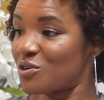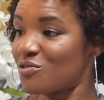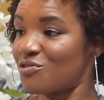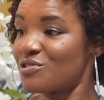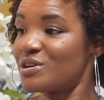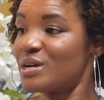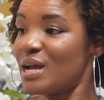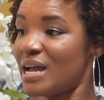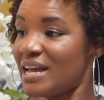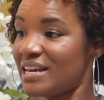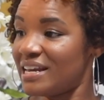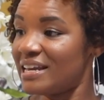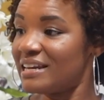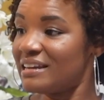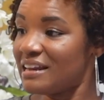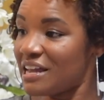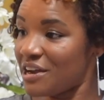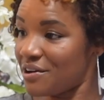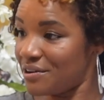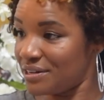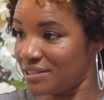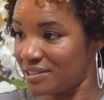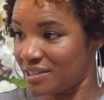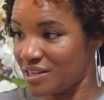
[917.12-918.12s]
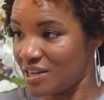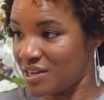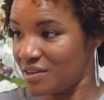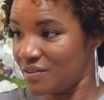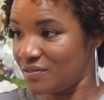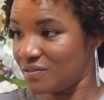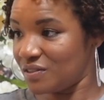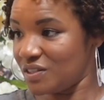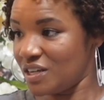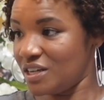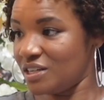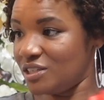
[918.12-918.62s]
creating
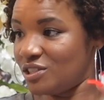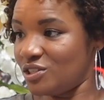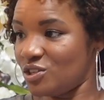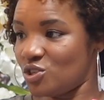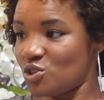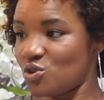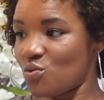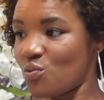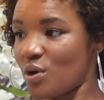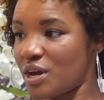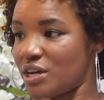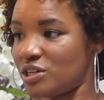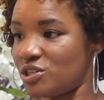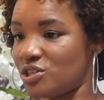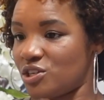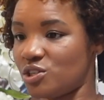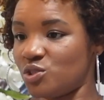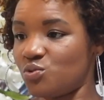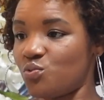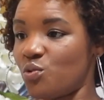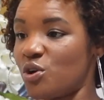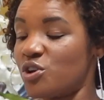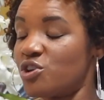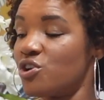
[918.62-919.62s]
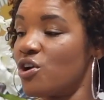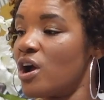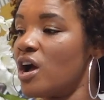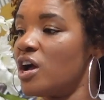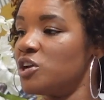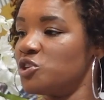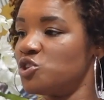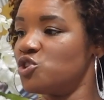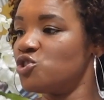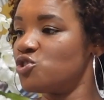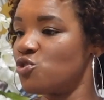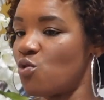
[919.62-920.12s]
narratives in situations where you're
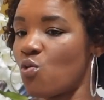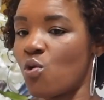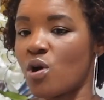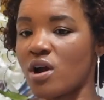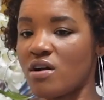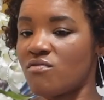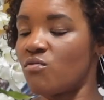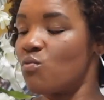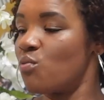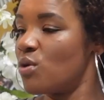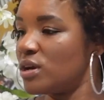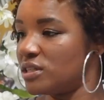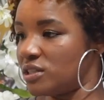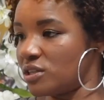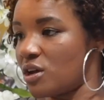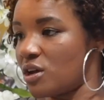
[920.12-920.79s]
unsure of what's